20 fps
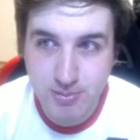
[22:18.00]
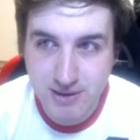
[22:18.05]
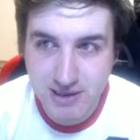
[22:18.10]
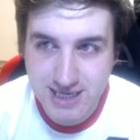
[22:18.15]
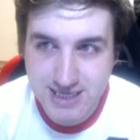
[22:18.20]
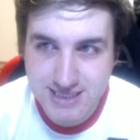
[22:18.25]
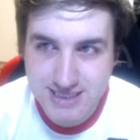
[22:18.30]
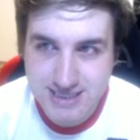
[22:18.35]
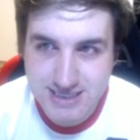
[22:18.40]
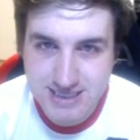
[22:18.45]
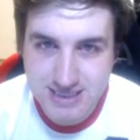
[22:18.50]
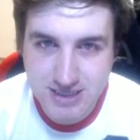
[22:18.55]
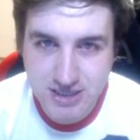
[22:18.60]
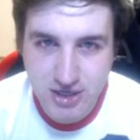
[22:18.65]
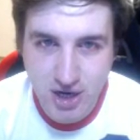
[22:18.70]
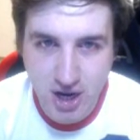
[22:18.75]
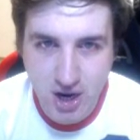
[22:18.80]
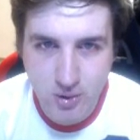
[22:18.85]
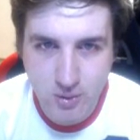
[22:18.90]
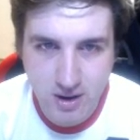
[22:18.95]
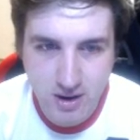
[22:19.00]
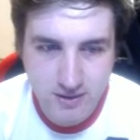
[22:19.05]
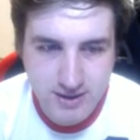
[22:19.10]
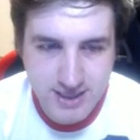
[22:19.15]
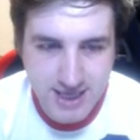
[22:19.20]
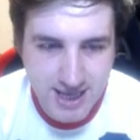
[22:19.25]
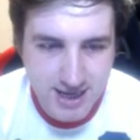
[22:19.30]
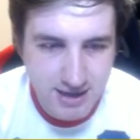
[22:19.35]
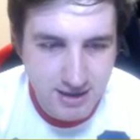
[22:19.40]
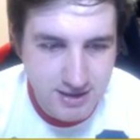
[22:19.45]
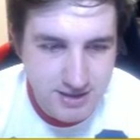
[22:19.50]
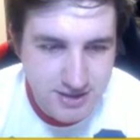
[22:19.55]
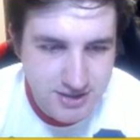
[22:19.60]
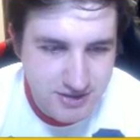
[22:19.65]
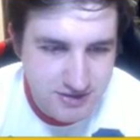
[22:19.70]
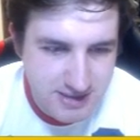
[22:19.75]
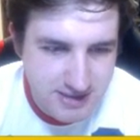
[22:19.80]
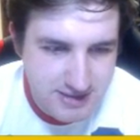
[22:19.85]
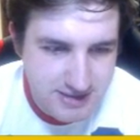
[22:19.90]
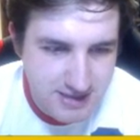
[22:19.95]
Let's go. Okay,
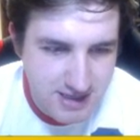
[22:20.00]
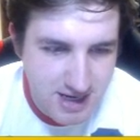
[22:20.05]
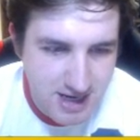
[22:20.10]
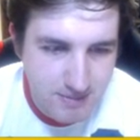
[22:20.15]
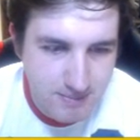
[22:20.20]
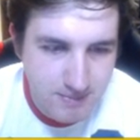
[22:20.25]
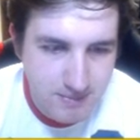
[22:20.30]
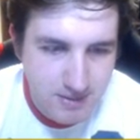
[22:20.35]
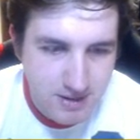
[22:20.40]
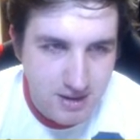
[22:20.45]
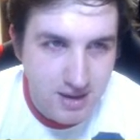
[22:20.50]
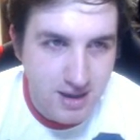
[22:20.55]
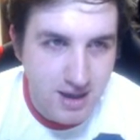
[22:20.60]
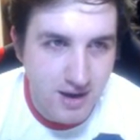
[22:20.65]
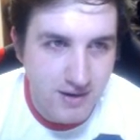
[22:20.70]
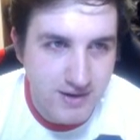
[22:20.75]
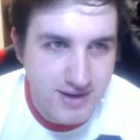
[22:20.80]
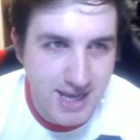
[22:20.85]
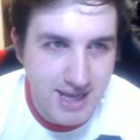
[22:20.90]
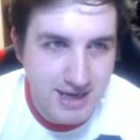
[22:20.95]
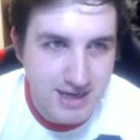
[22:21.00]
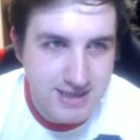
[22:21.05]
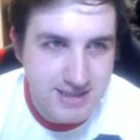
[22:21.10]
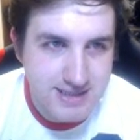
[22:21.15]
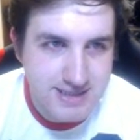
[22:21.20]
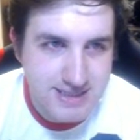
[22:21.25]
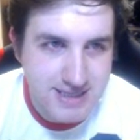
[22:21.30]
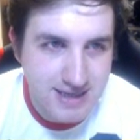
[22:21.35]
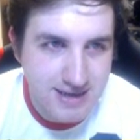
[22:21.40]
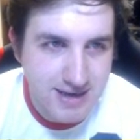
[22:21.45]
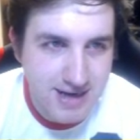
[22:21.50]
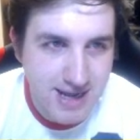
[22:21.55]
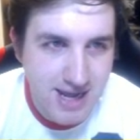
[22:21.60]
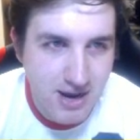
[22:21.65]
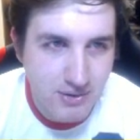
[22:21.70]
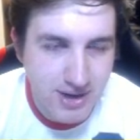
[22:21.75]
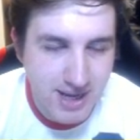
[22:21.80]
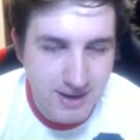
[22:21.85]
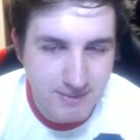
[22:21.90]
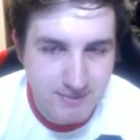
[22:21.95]
just in time. Okay, let's see now.
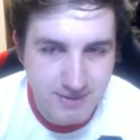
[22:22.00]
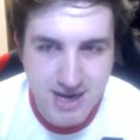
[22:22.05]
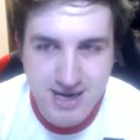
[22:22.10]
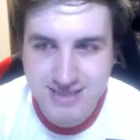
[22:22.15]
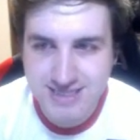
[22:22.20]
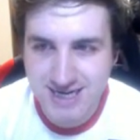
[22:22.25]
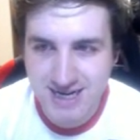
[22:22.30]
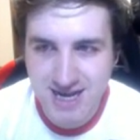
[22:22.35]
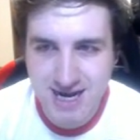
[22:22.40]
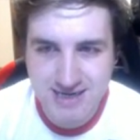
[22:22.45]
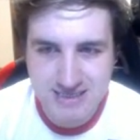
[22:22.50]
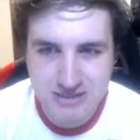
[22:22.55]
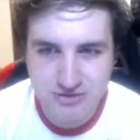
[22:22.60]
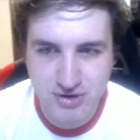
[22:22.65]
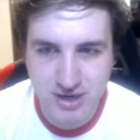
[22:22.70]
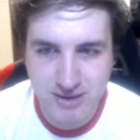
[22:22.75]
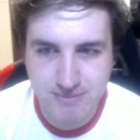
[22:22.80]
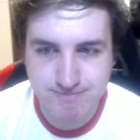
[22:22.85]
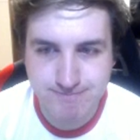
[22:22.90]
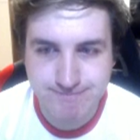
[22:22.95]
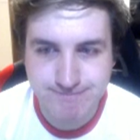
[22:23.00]
Okay, guys, say hi to stream.